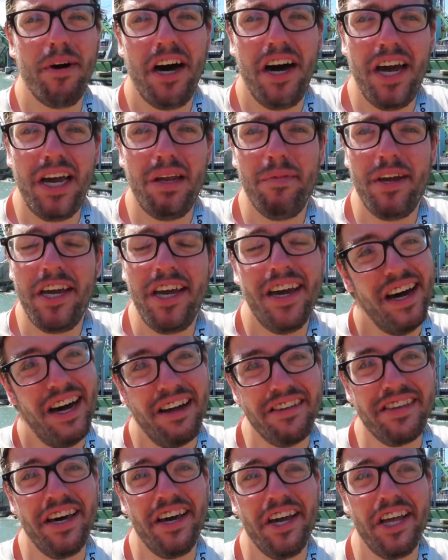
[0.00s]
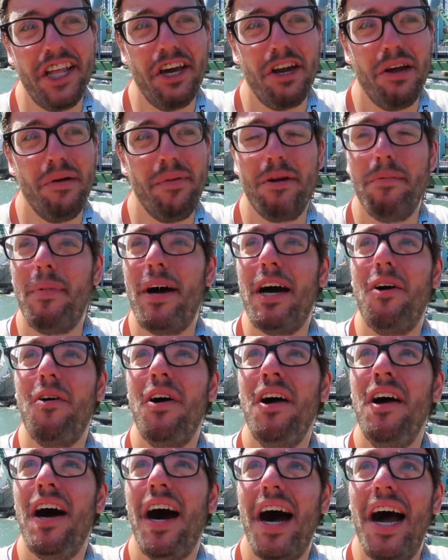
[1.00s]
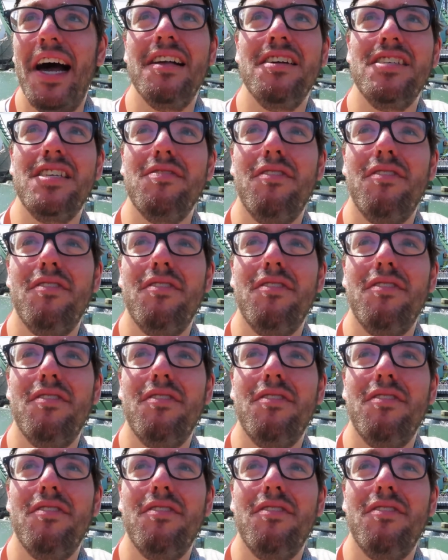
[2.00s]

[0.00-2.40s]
behind me, I'll tell you a little bit about Islands